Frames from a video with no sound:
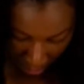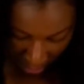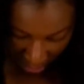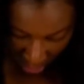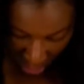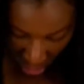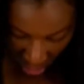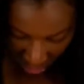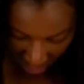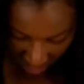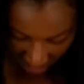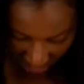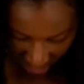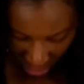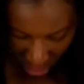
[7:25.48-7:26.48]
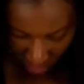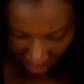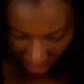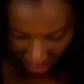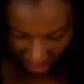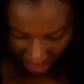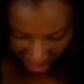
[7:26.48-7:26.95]
put it on with a little
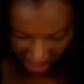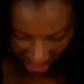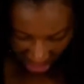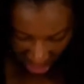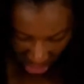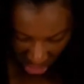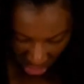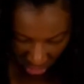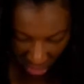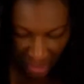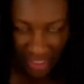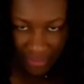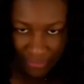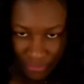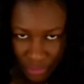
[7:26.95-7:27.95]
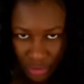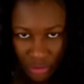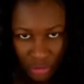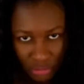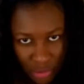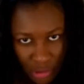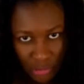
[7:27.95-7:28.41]
bit of extra
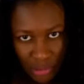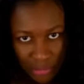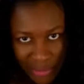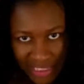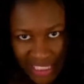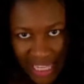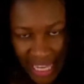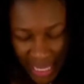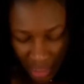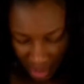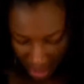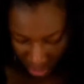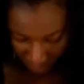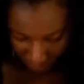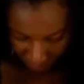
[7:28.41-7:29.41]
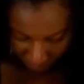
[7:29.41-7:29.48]
effort, you know what I'm saying?